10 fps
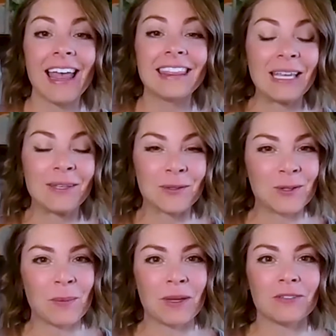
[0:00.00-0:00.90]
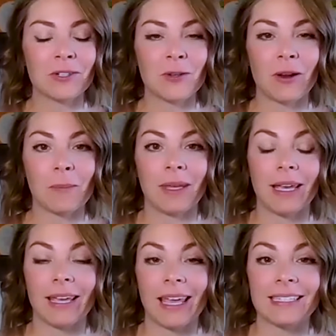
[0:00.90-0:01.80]
Thank you so much for joining me
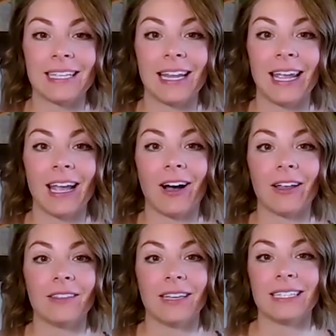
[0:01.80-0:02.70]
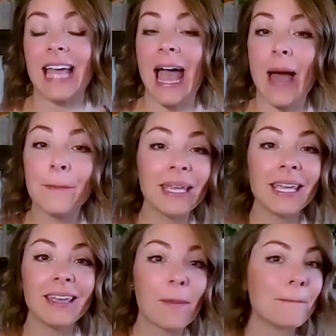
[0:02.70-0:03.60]
again today on this
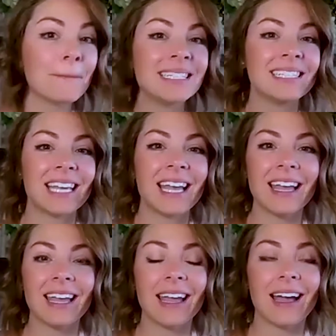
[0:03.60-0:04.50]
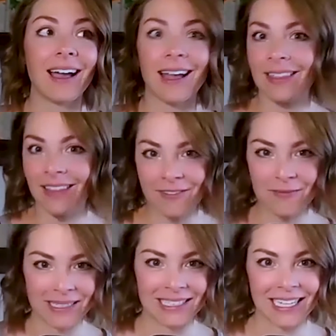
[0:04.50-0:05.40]
happy Monday. I love
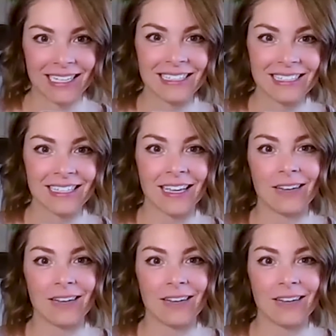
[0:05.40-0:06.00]
Mondays.